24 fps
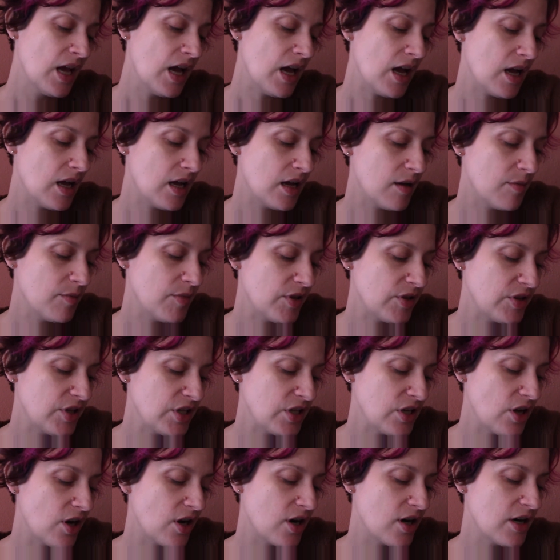The
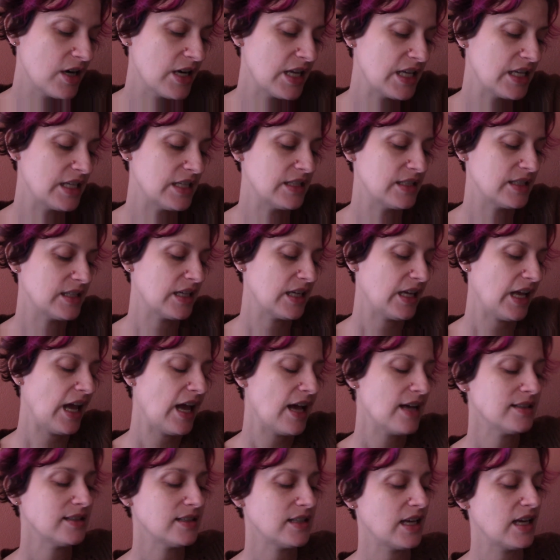yarn is
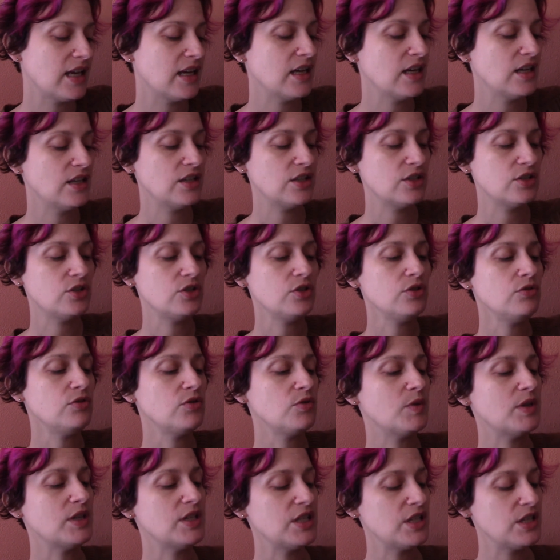Cascade
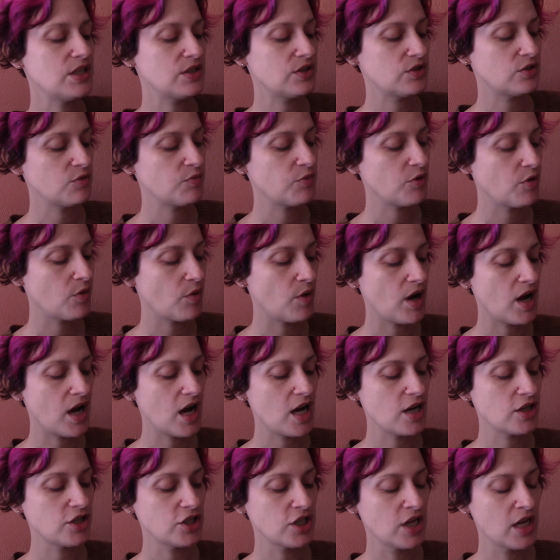220
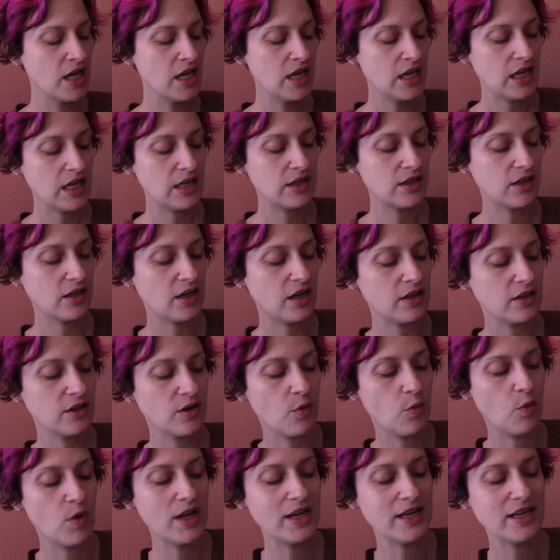Superwash in the color
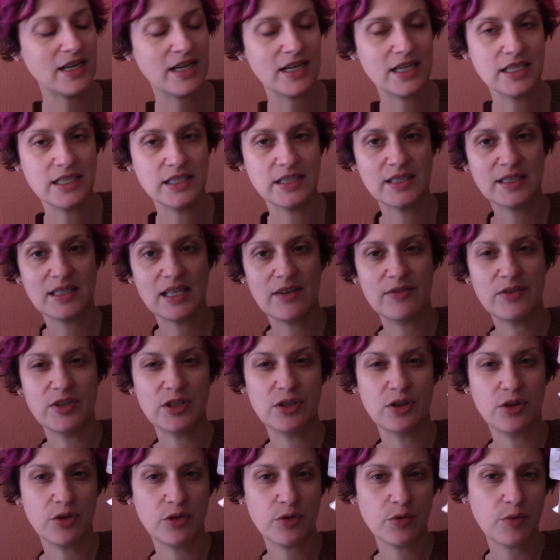
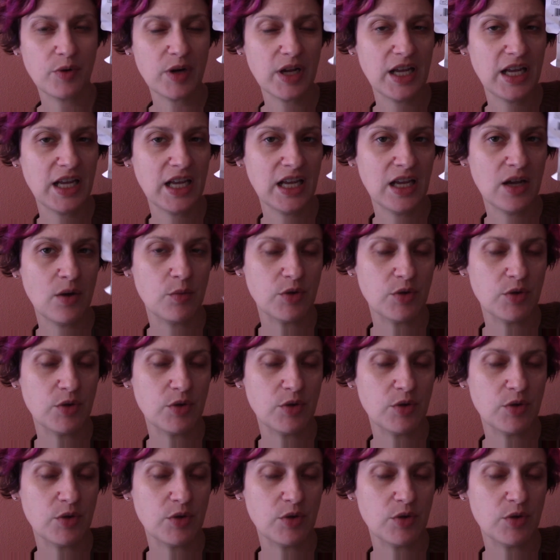1973,